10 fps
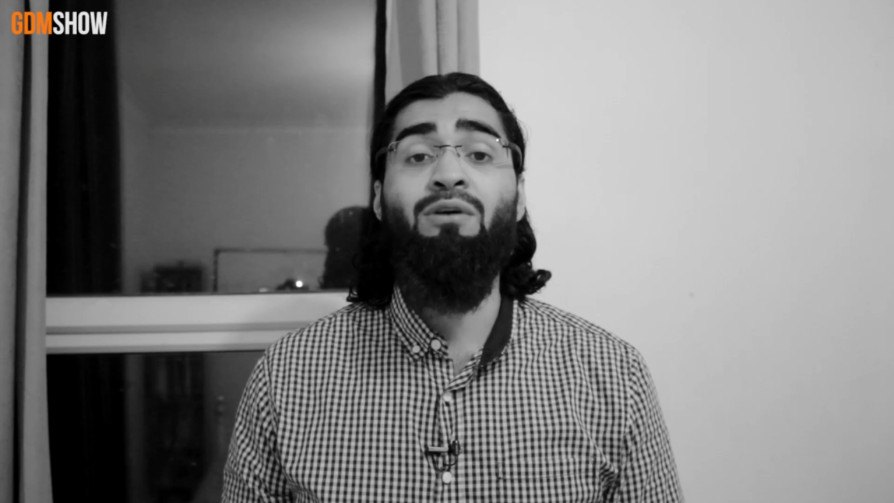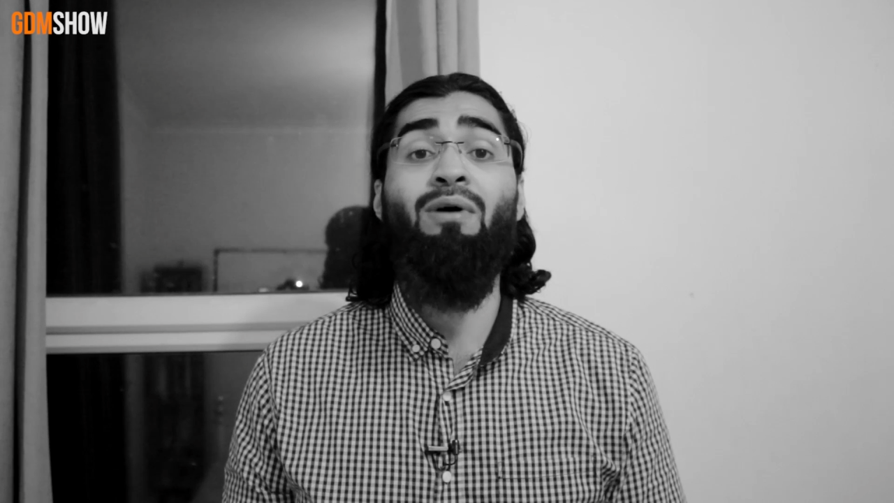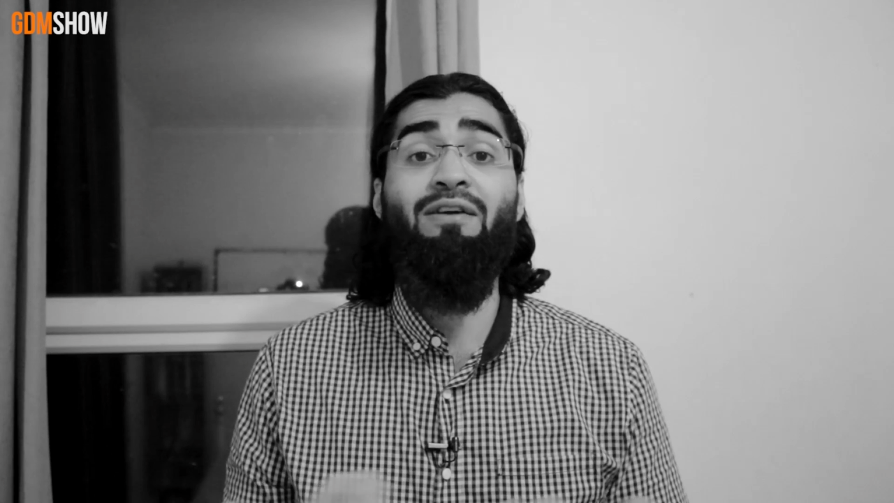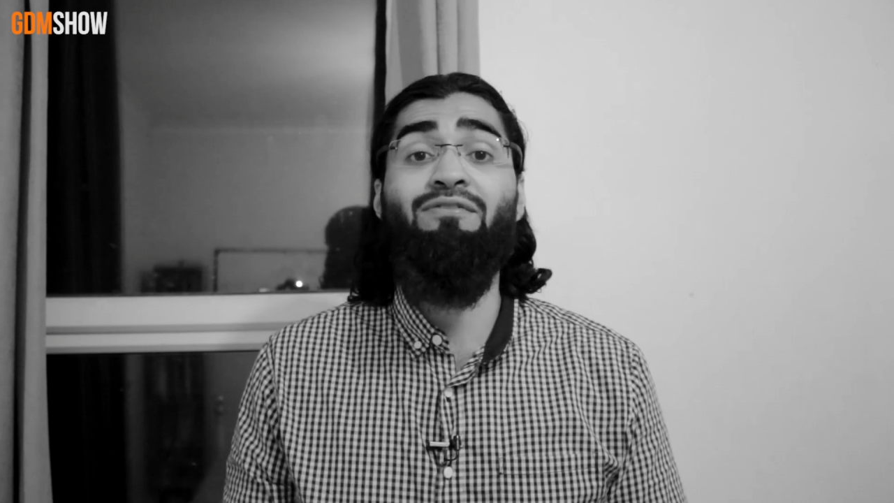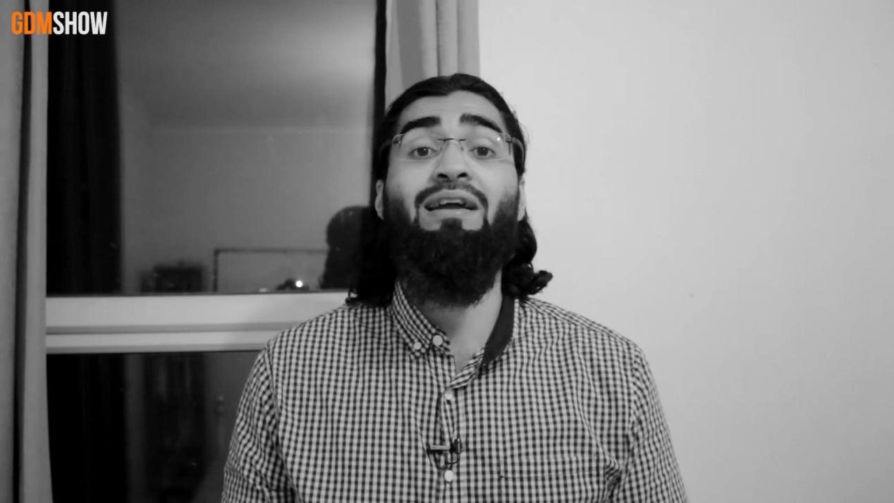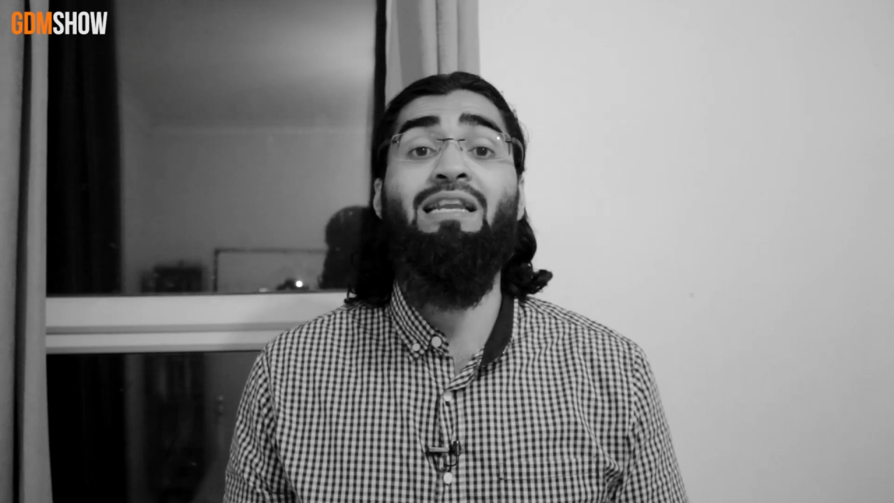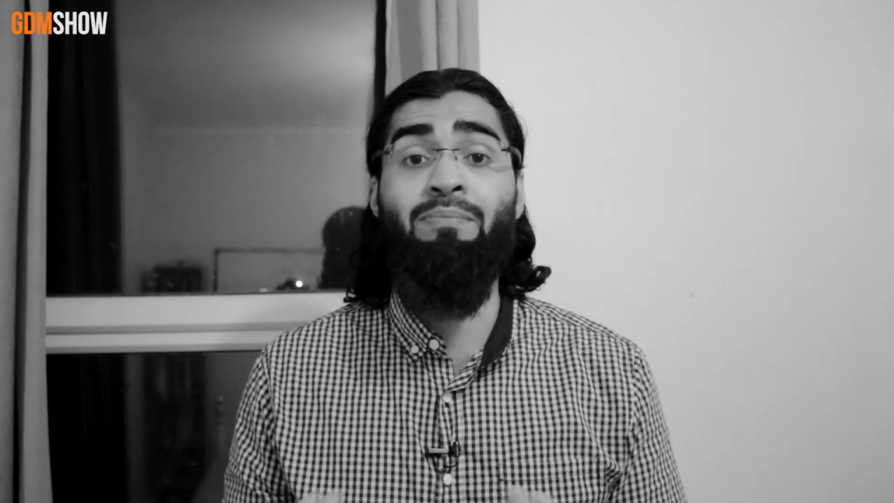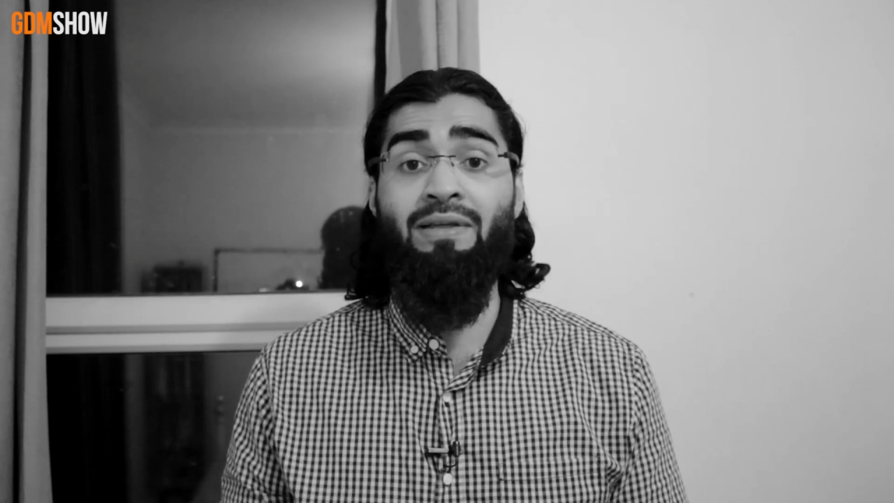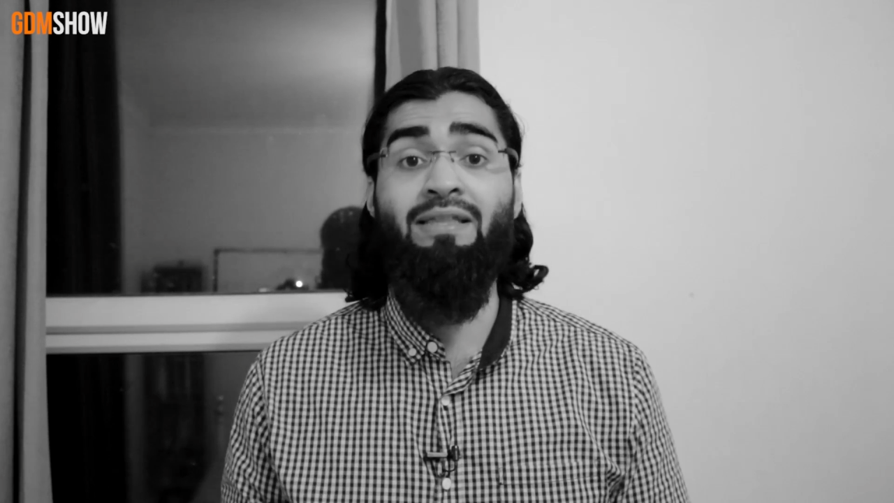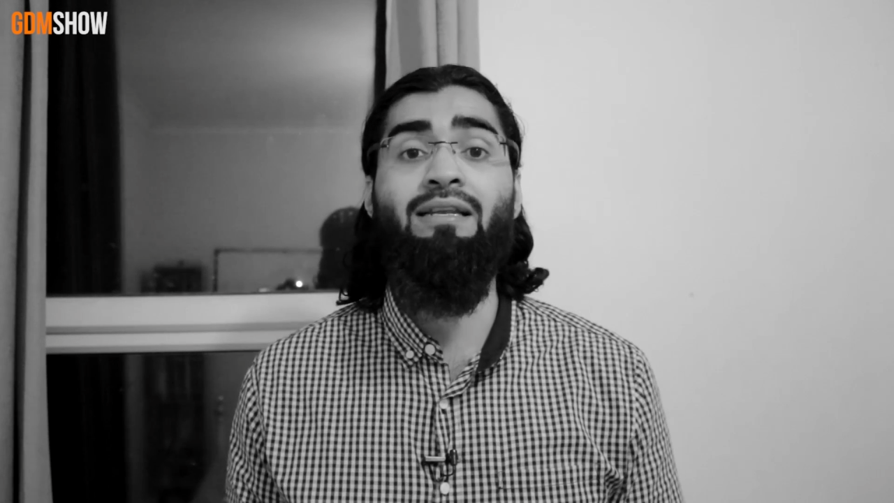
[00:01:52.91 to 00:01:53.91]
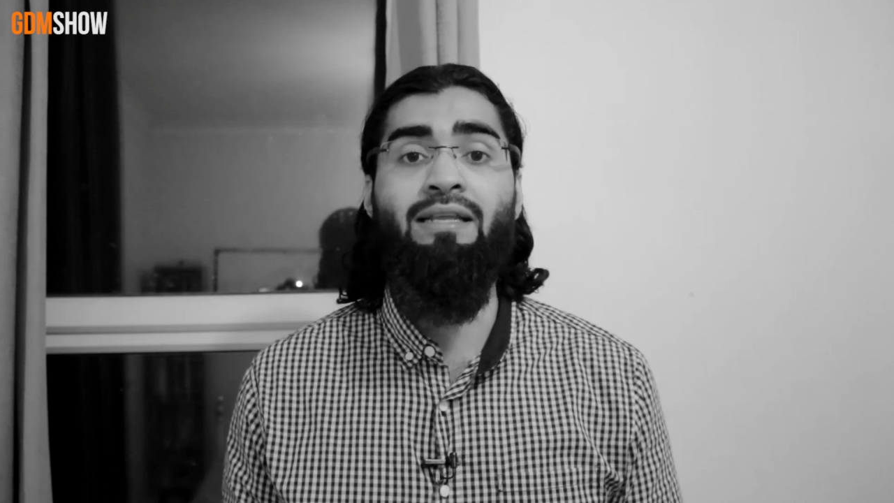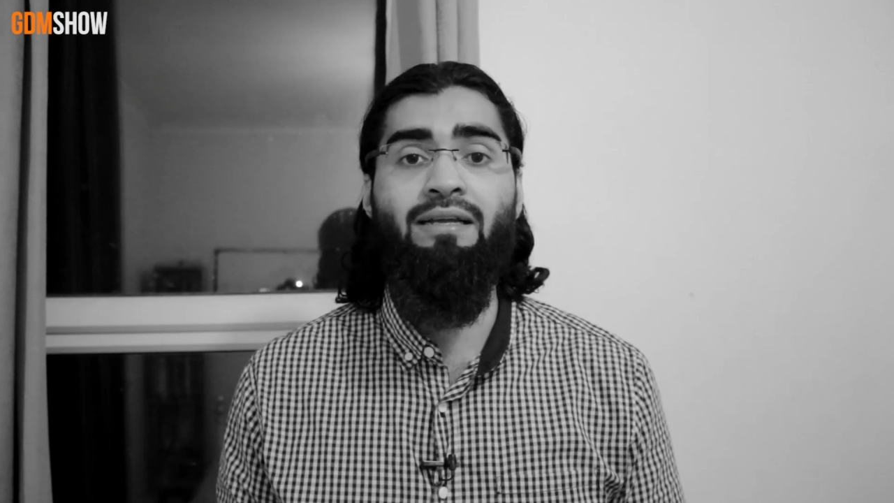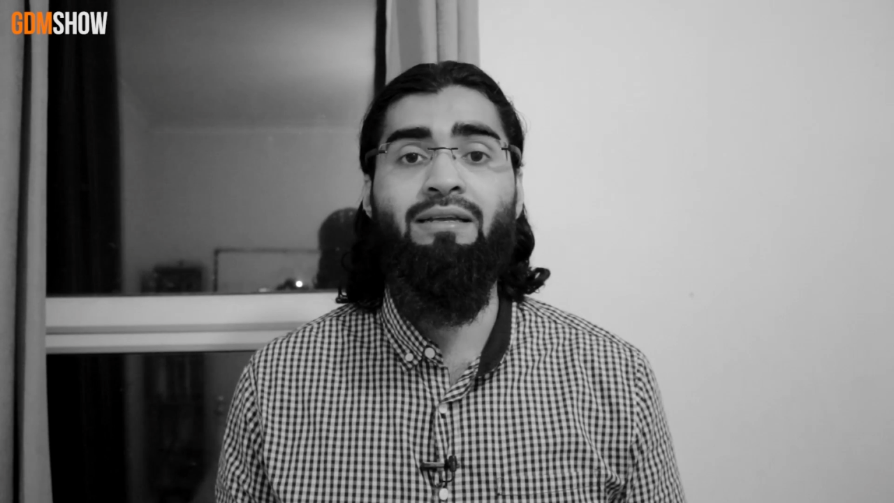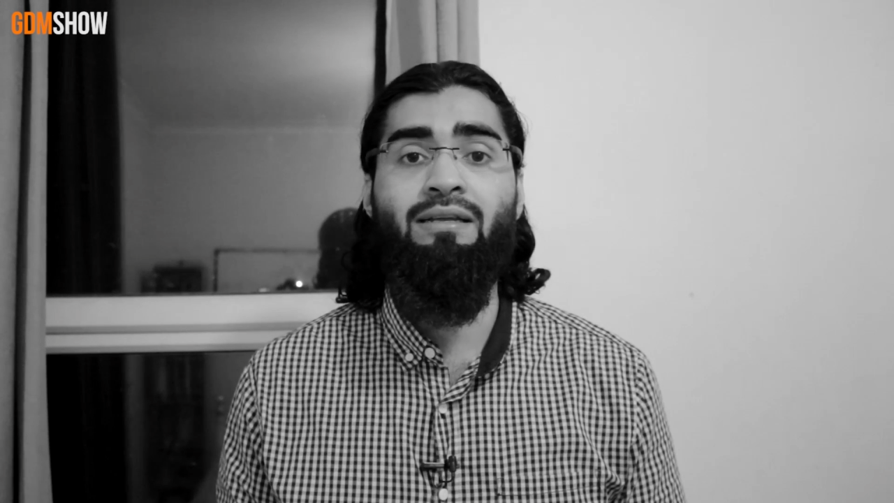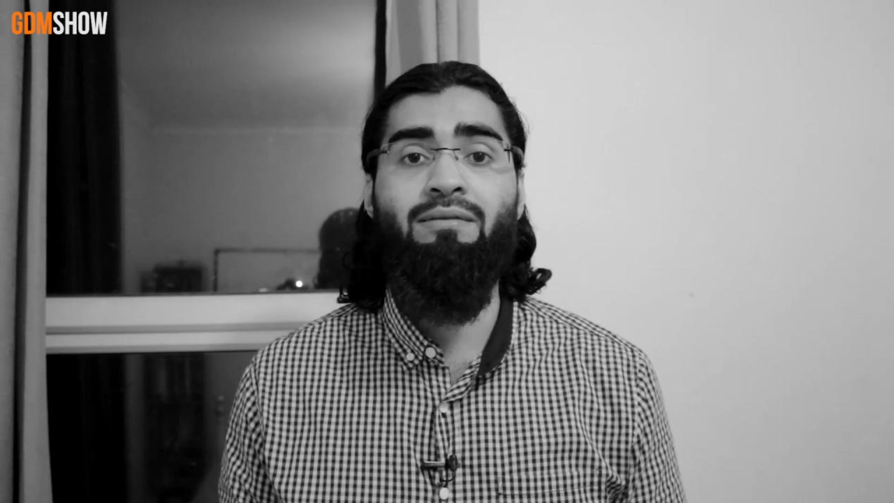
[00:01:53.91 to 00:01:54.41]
quite frankly pathetic,